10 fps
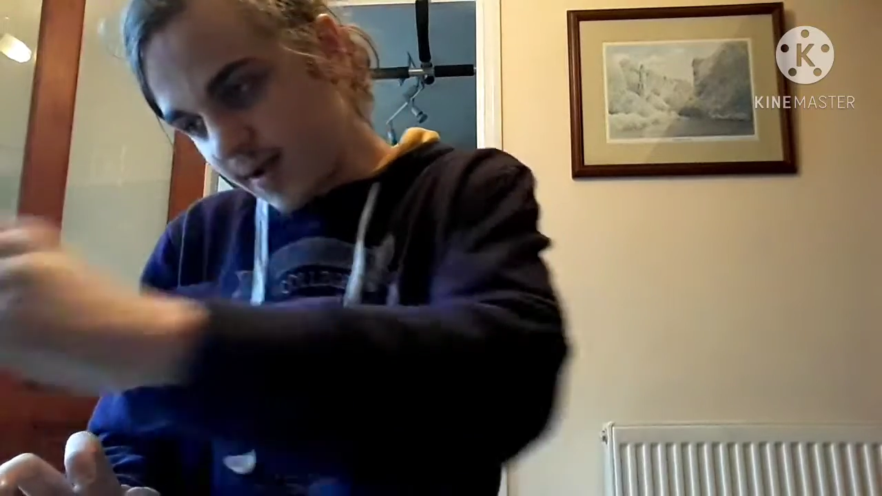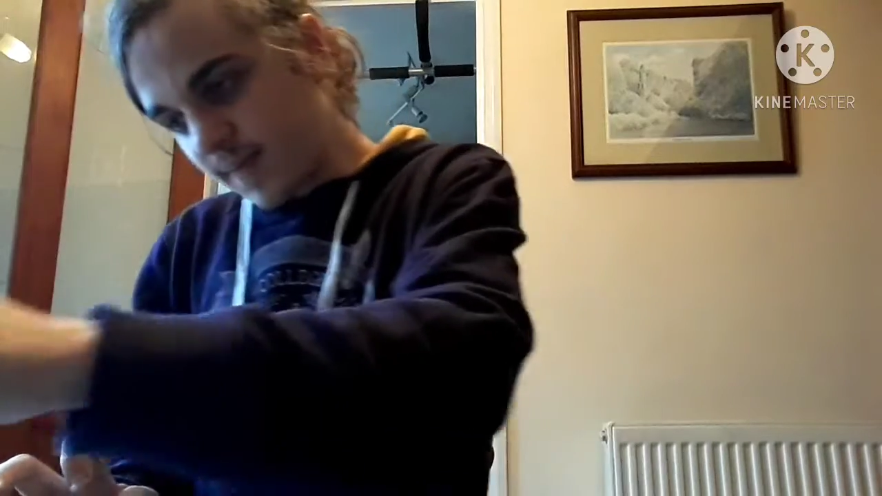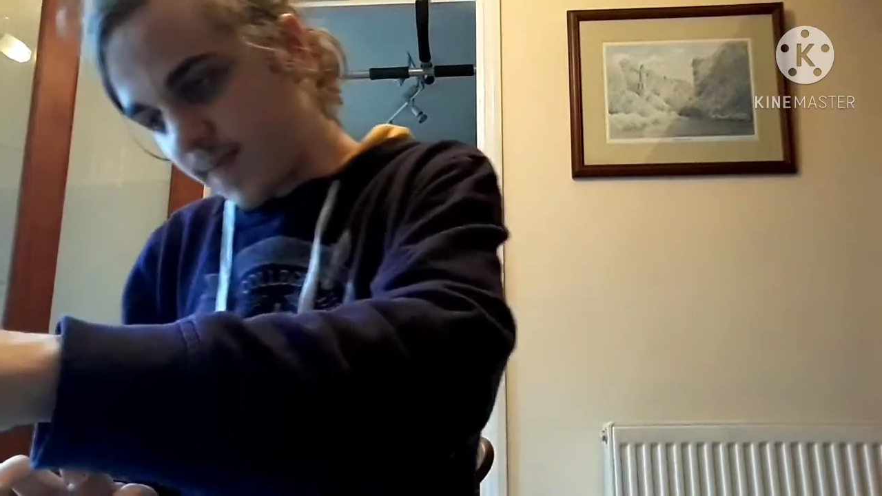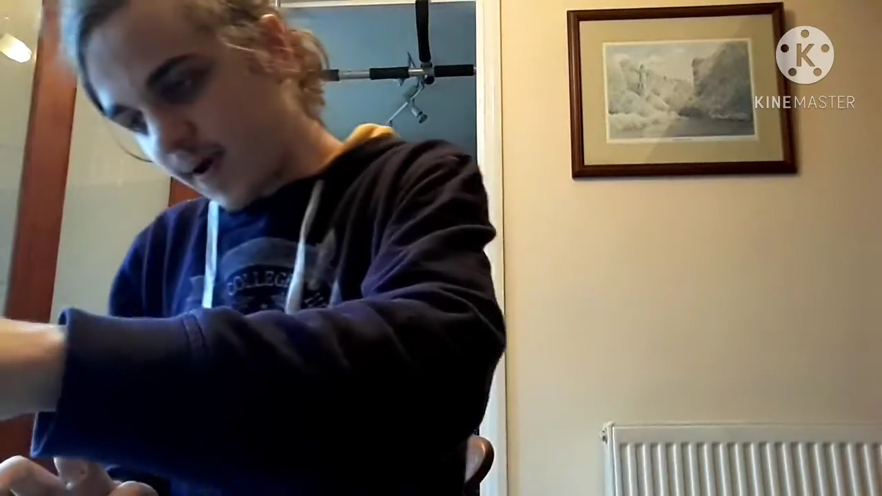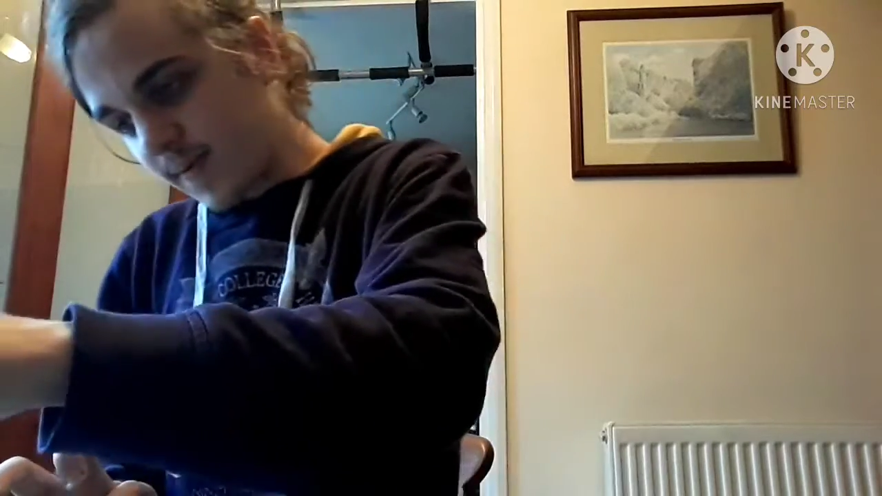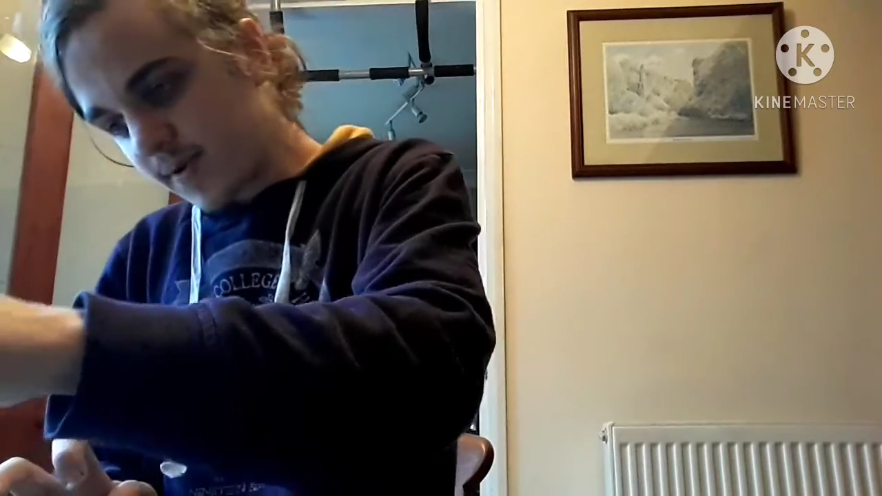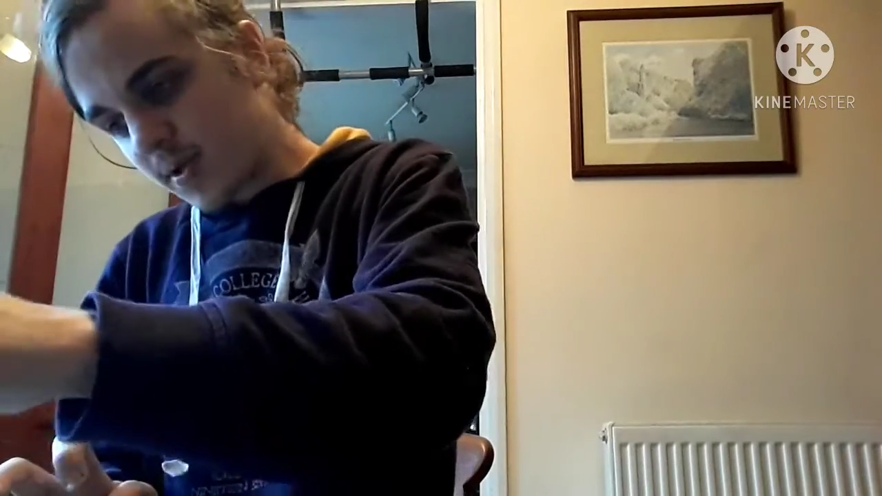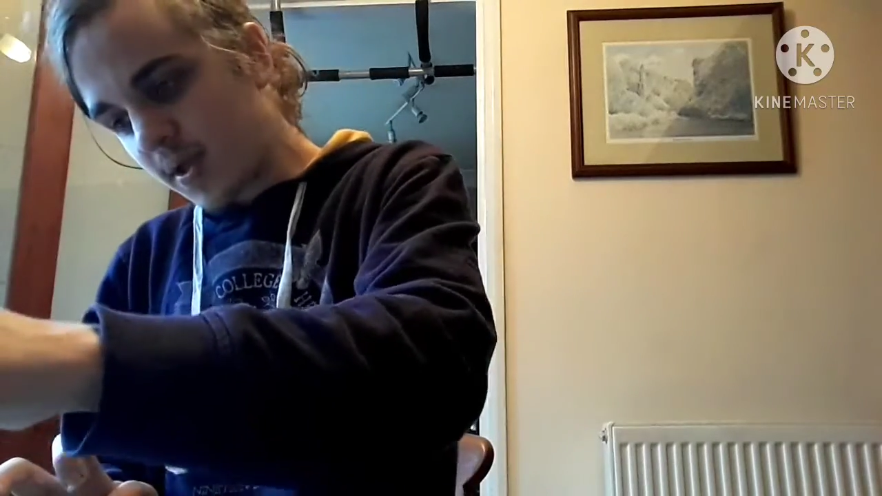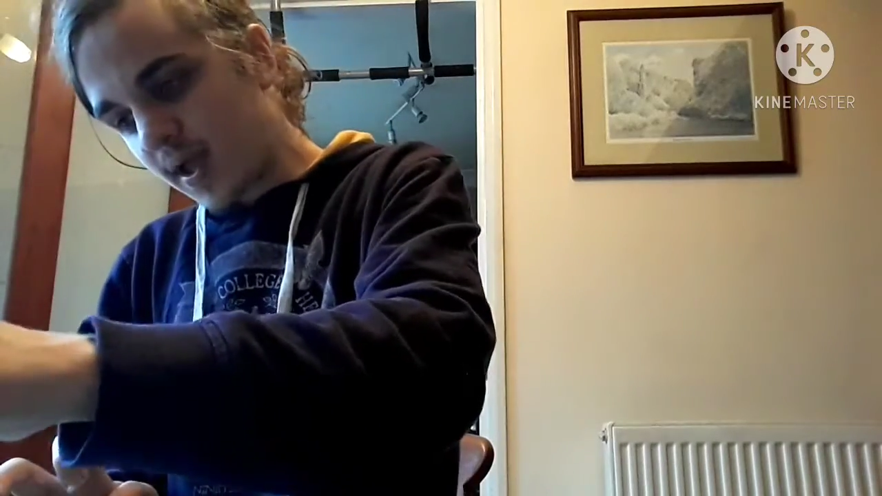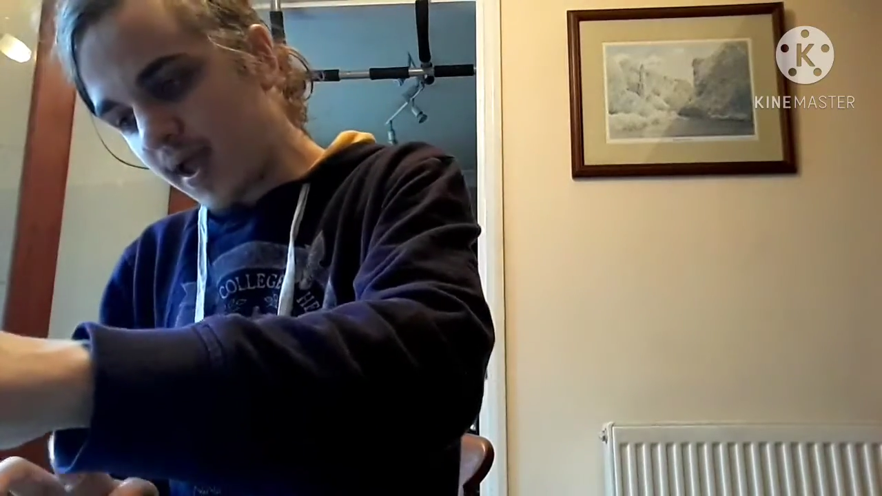But
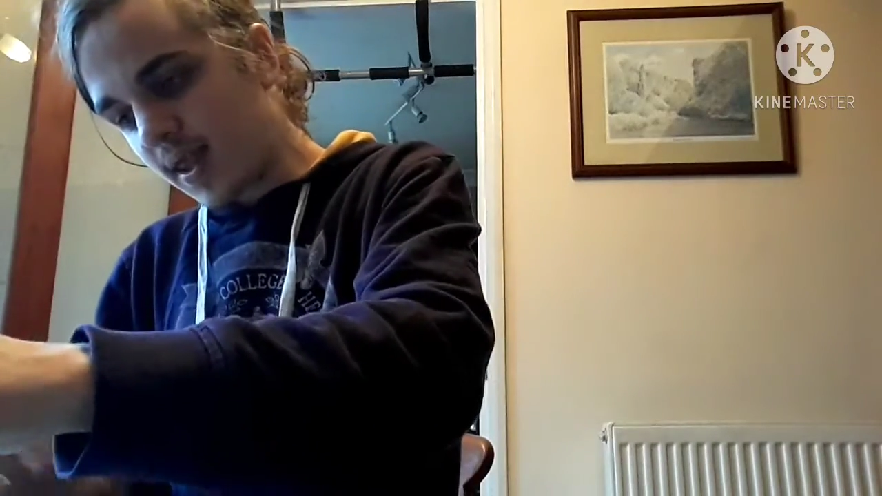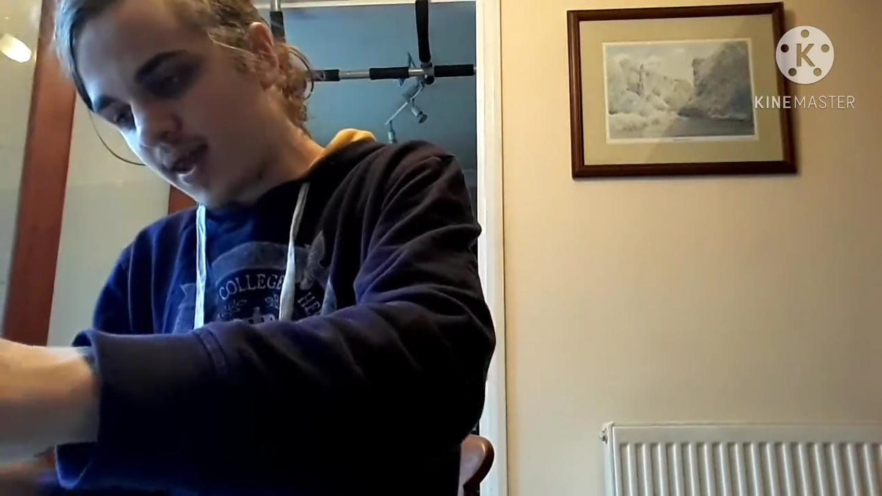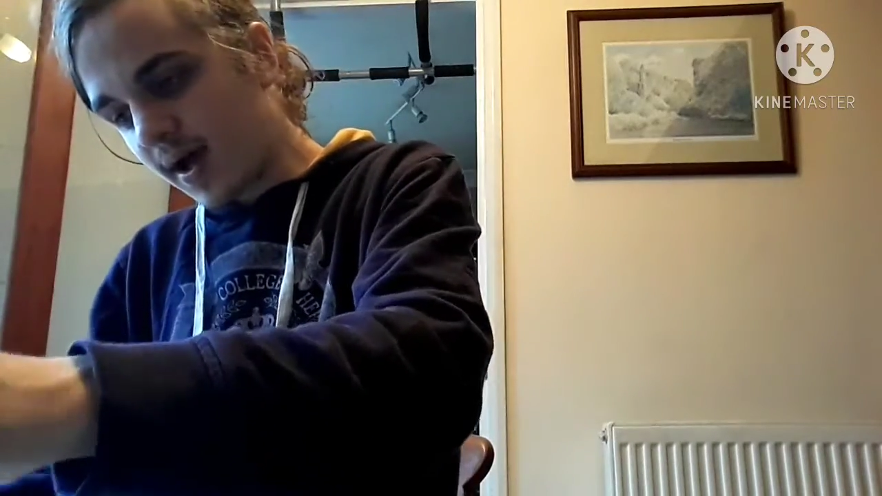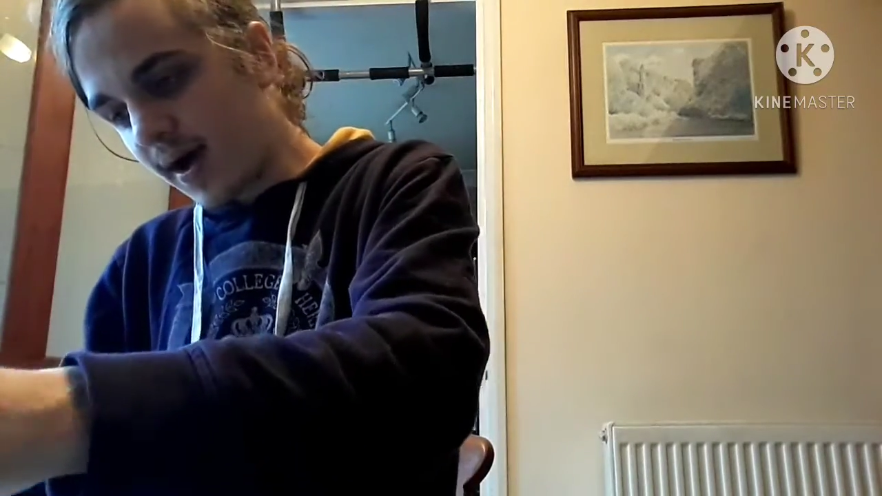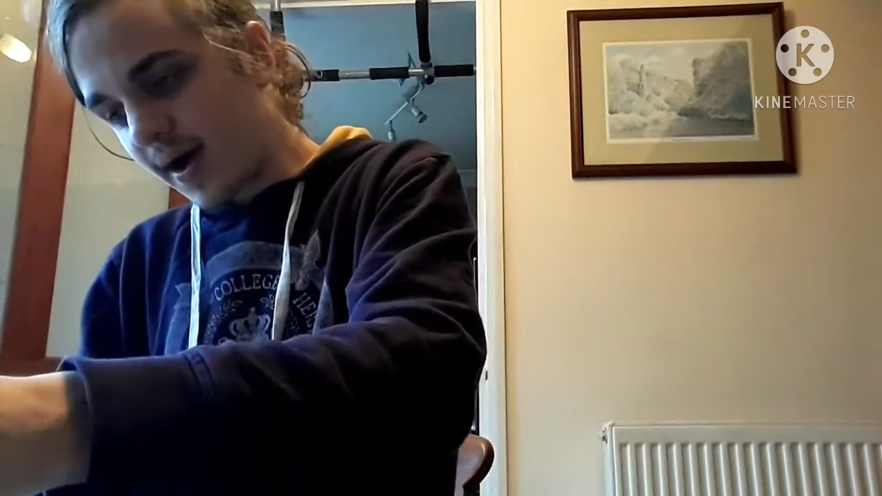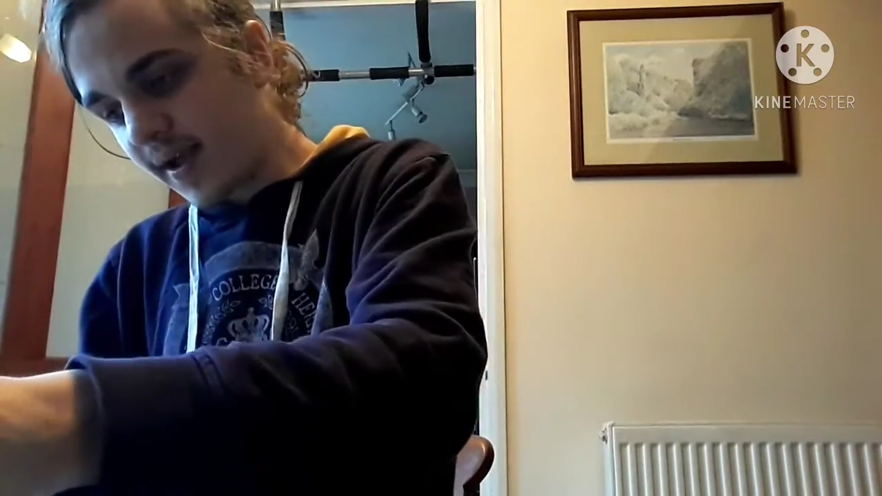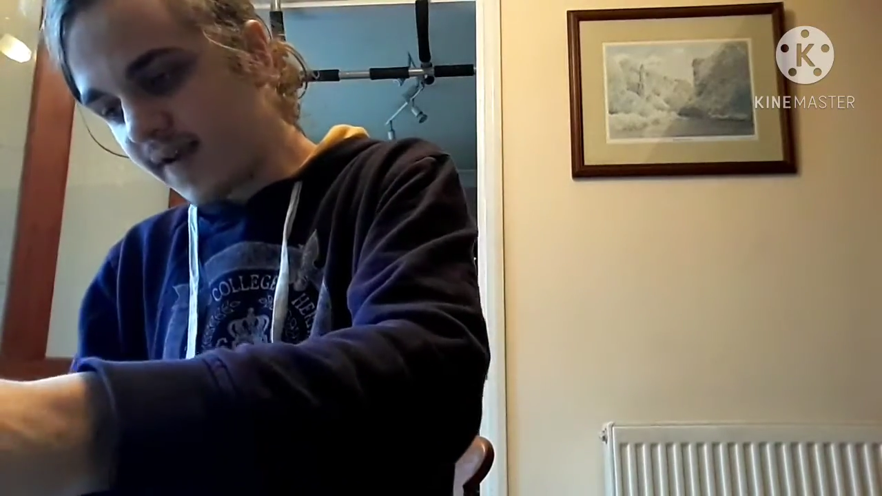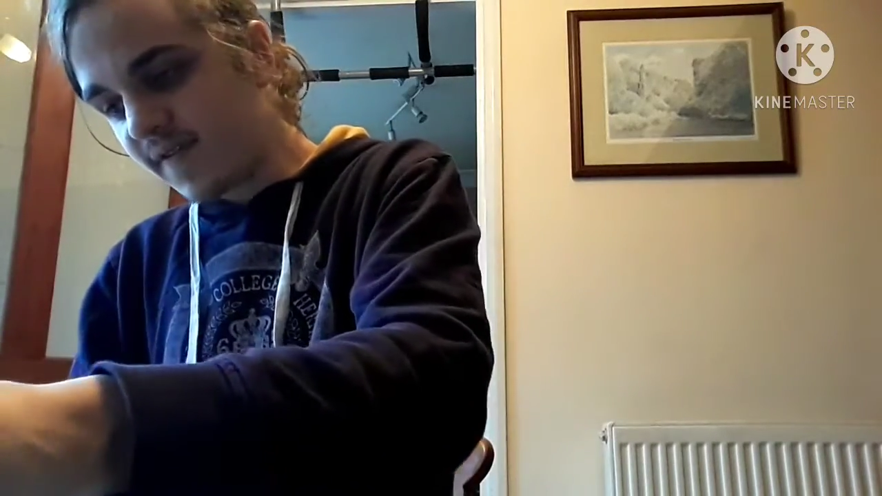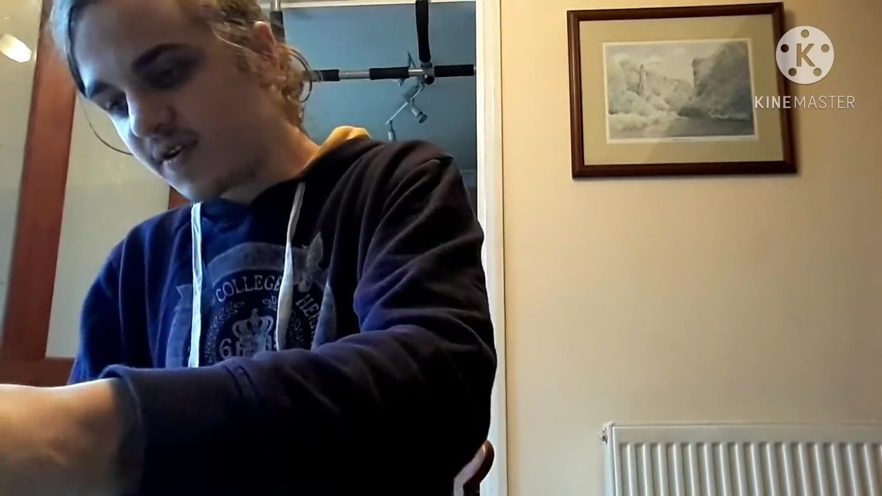if you